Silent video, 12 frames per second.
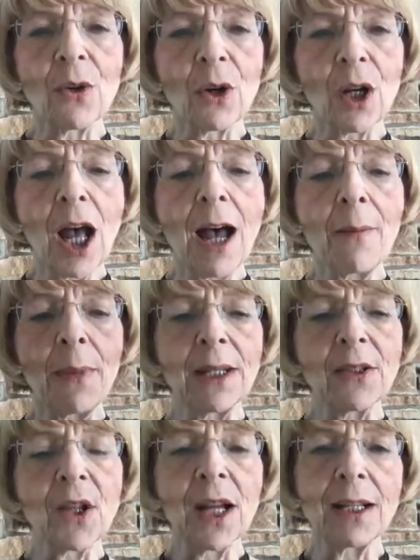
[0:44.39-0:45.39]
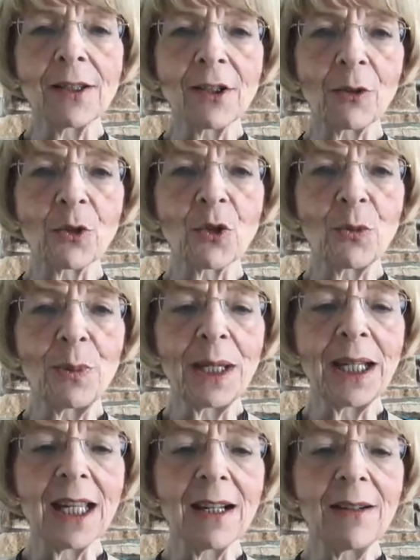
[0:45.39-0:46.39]
or comments on social
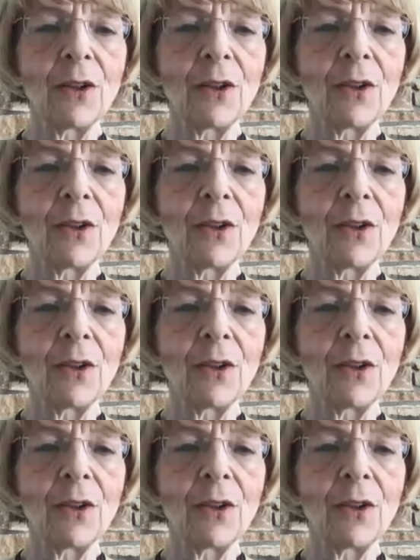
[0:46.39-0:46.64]
media.